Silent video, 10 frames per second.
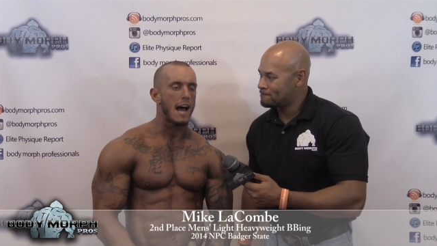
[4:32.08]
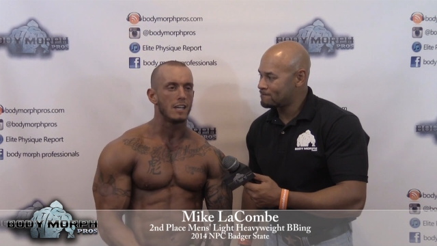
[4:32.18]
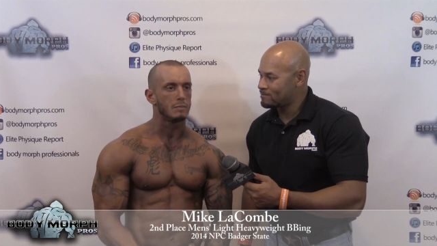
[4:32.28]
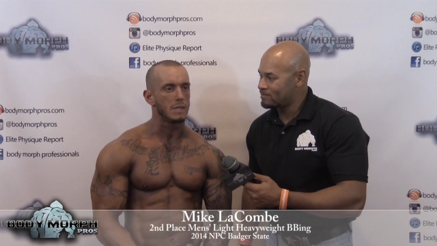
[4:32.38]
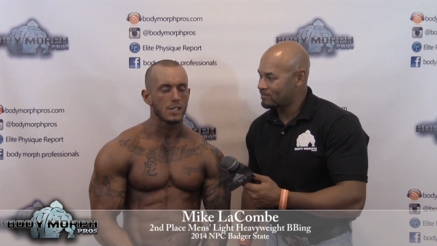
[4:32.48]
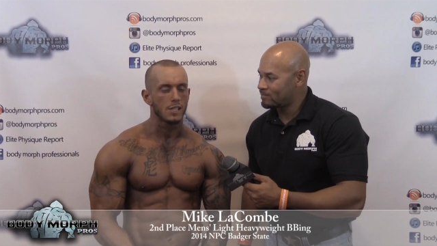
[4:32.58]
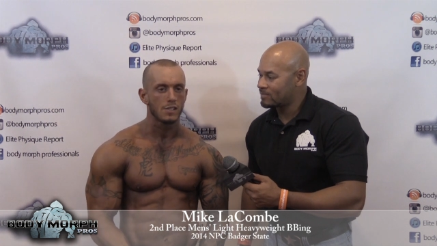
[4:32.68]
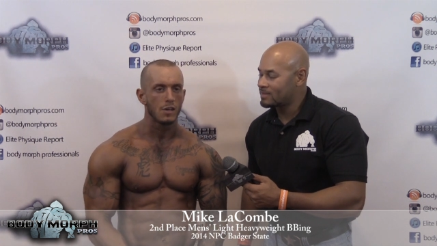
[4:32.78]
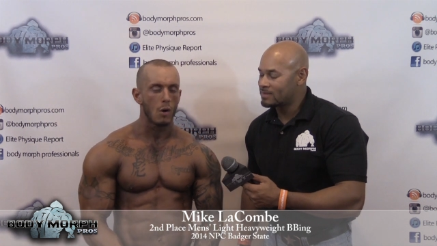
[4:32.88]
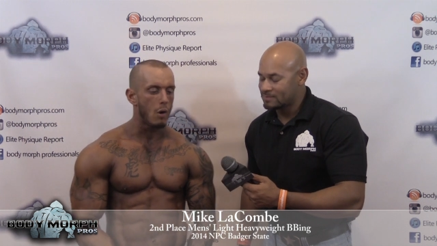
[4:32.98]
Speaker 1: vibes because
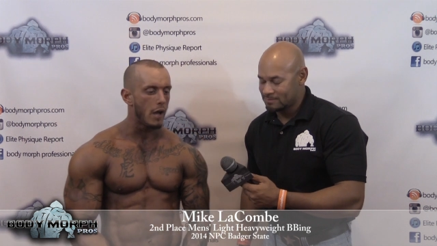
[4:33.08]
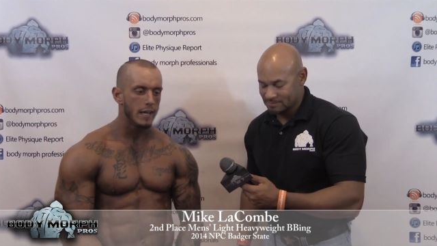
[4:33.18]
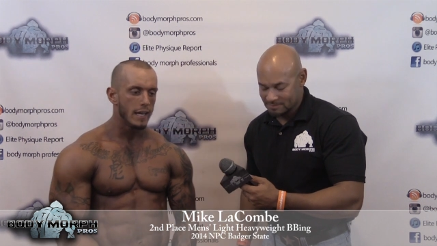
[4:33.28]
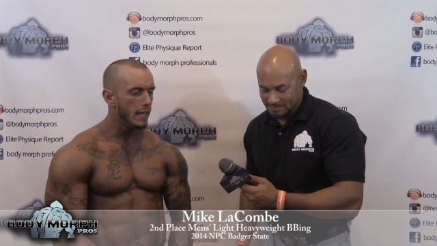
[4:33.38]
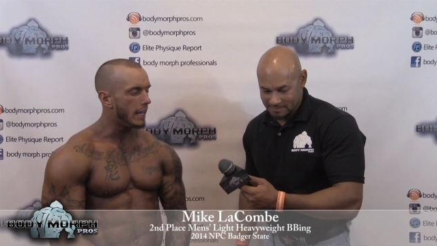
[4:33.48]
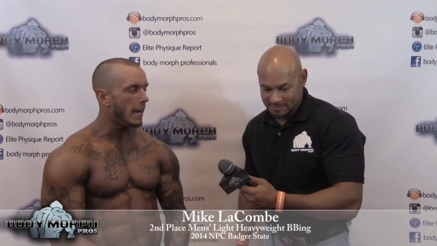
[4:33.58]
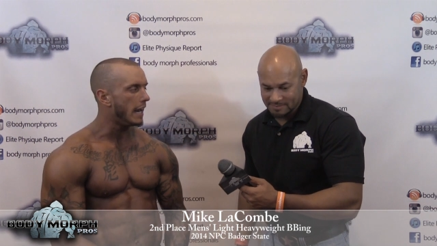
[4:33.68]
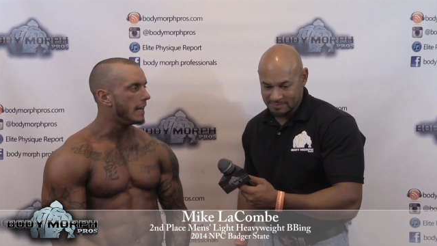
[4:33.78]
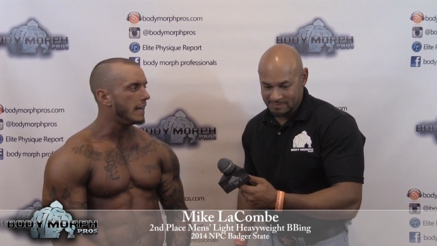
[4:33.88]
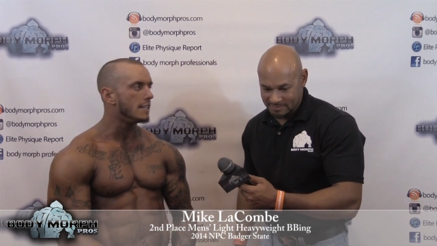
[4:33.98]
you know what? It
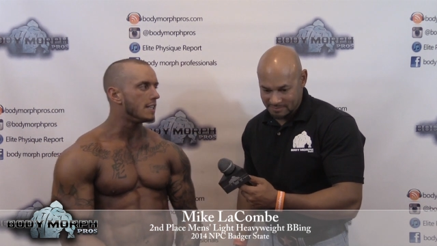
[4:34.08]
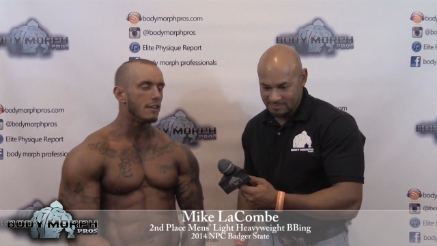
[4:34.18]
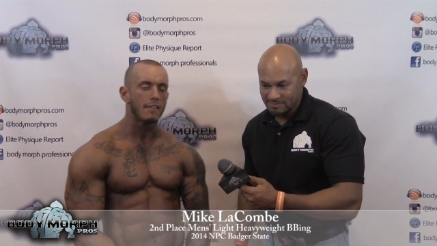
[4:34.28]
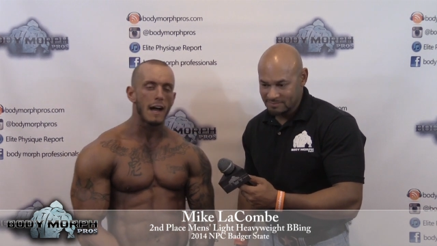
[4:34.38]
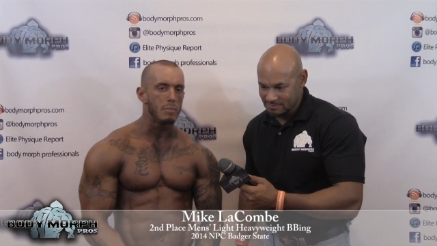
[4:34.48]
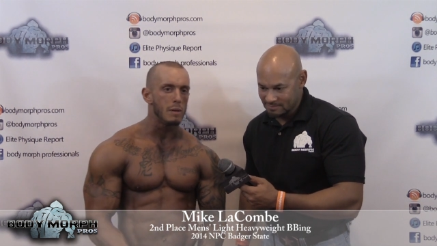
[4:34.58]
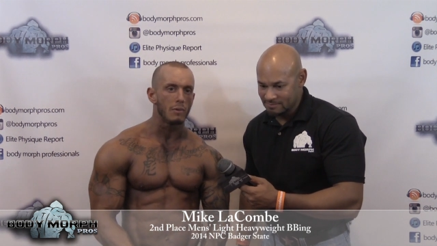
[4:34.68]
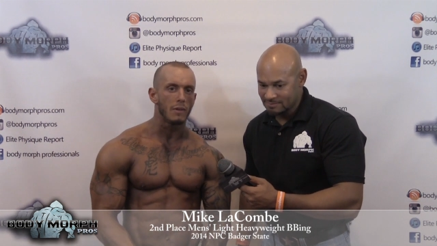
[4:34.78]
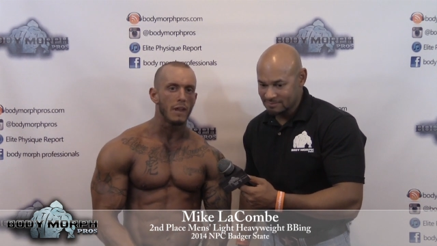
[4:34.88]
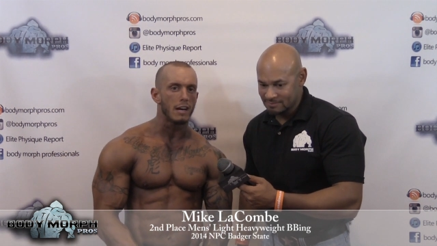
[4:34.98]
ain't easy to find
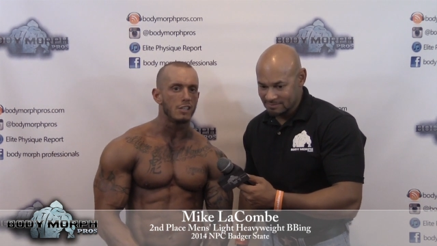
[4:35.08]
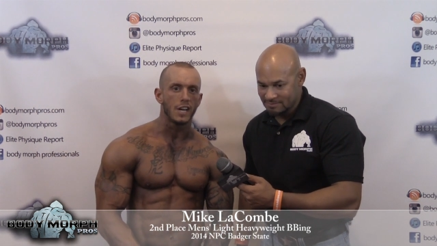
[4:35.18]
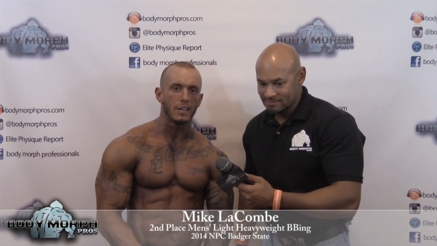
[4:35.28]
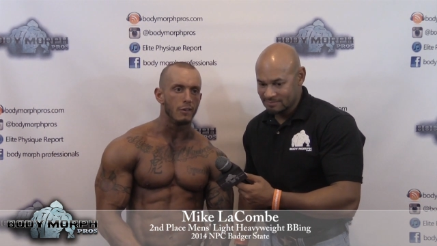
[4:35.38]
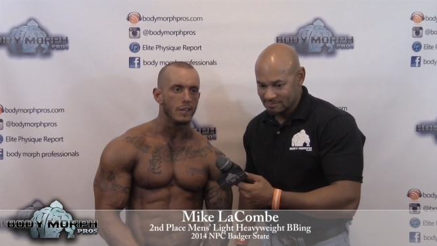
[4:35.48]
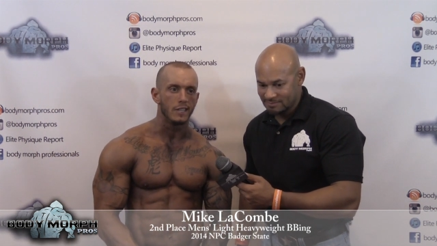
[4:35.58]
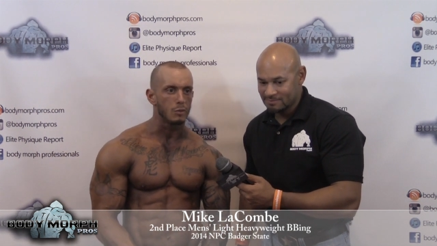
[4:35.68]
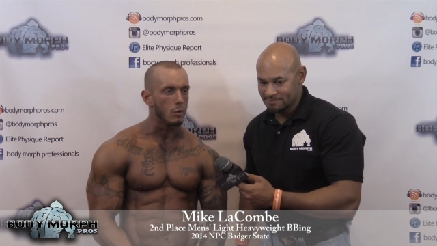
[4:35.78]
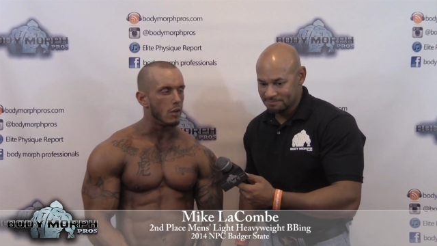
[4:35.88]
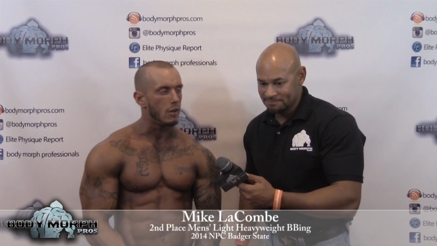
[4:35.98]
people that are genuine in this
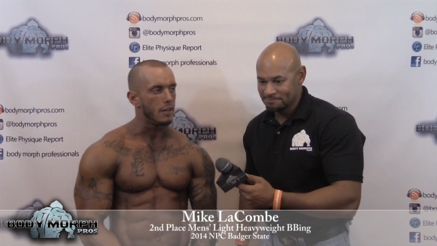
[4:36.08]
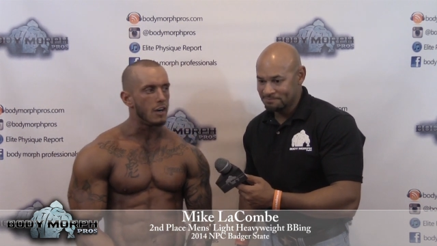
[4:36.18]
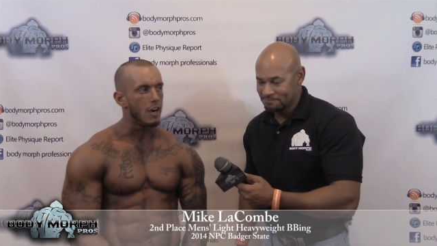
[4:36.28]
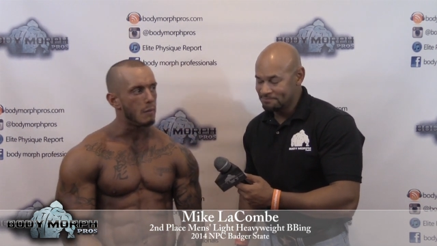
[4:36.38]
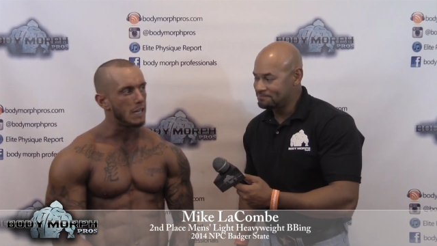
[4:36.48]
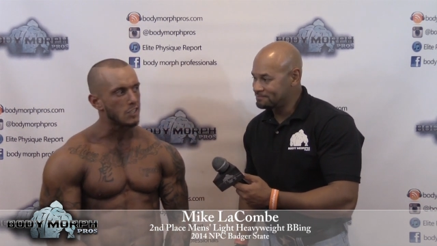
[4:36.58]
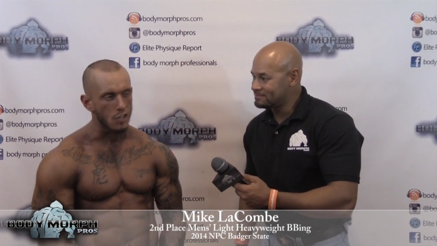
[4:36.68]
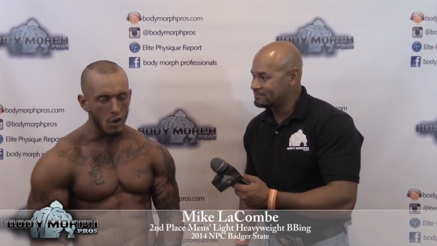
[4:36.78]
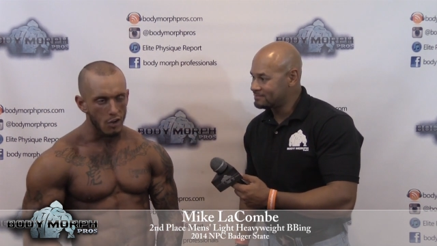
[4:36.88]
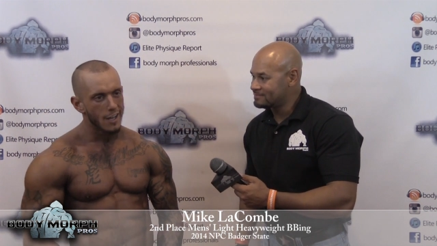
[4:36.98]
world. You know what I mean?
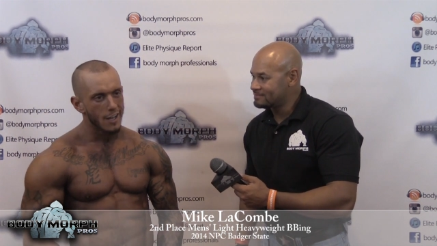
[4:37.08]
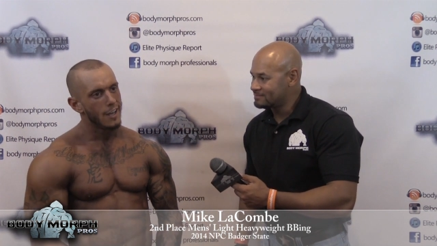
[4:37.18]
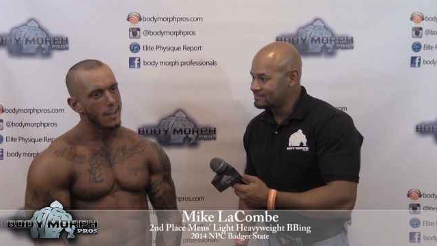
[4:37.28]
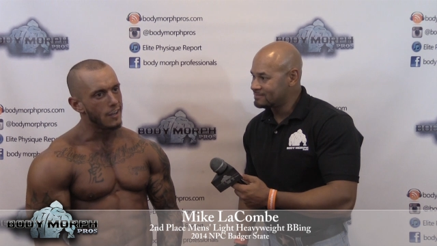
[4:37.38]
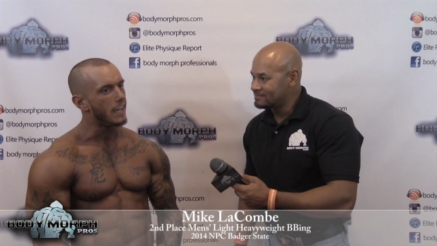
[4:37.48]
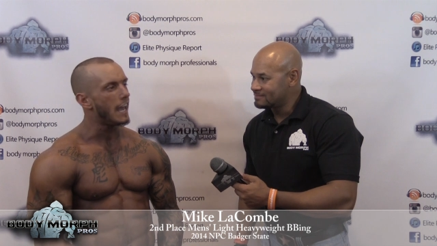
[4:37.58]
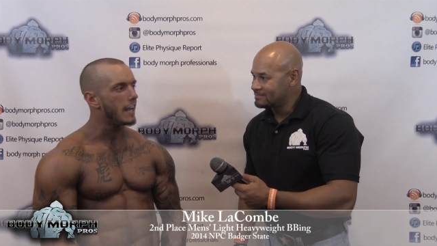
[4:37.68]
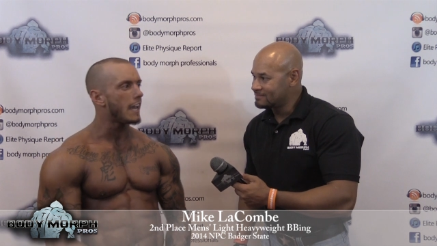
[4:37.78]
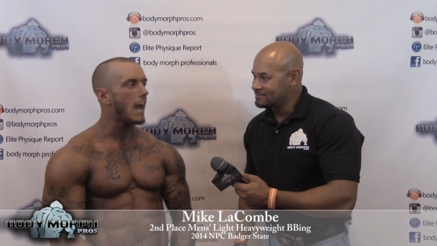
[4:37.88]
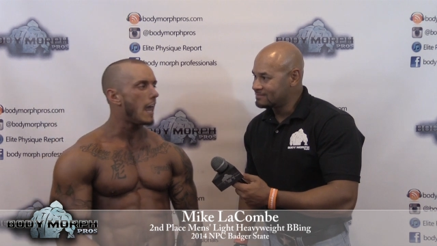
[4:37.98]
So you get it,
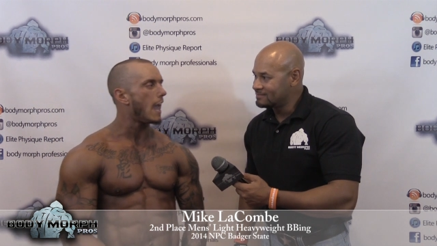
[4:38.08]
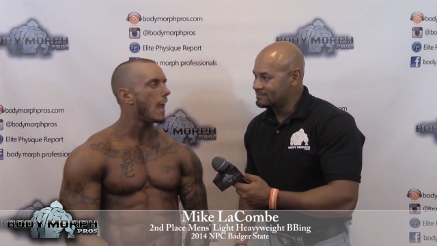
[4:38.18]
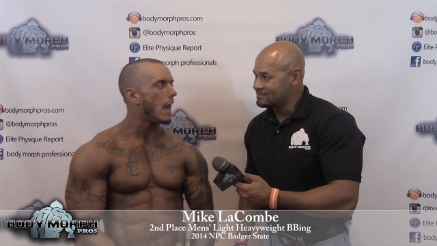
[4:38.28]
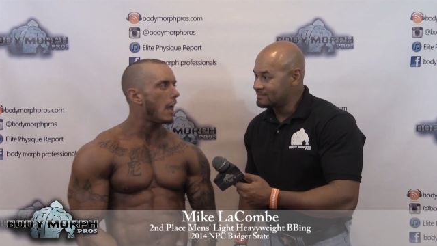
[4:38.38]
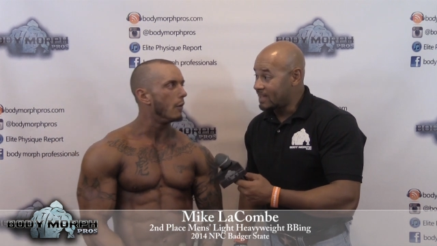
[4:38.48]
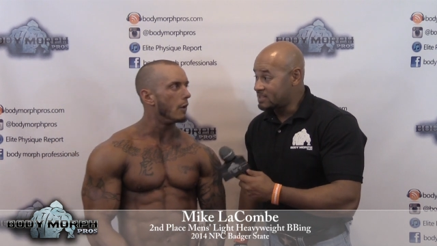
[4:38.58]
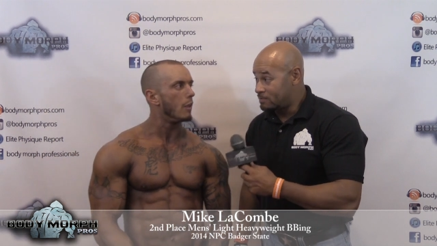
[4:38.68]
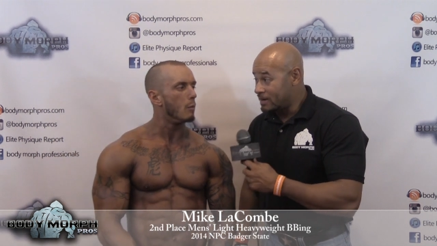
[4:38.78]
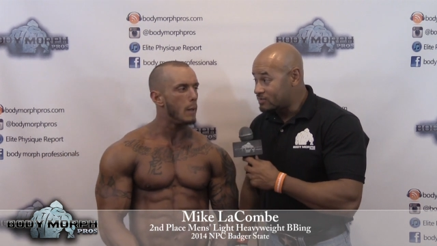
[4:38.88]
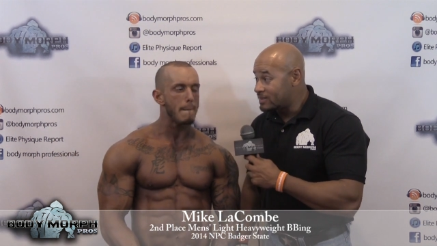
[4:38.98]
you got to hang on to it.
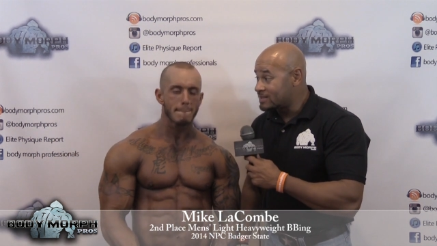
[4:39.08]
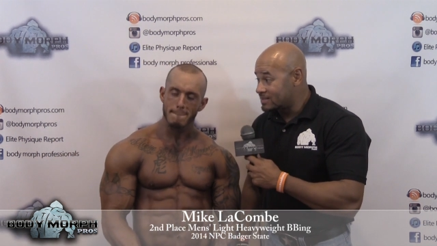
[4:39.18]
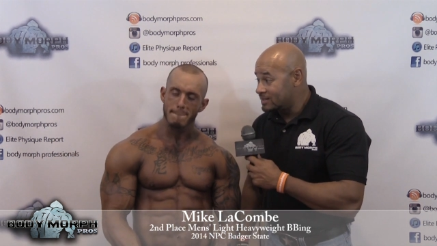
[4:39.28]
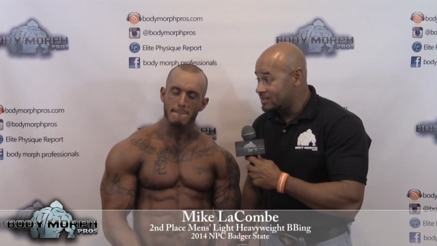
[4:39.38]
Especially this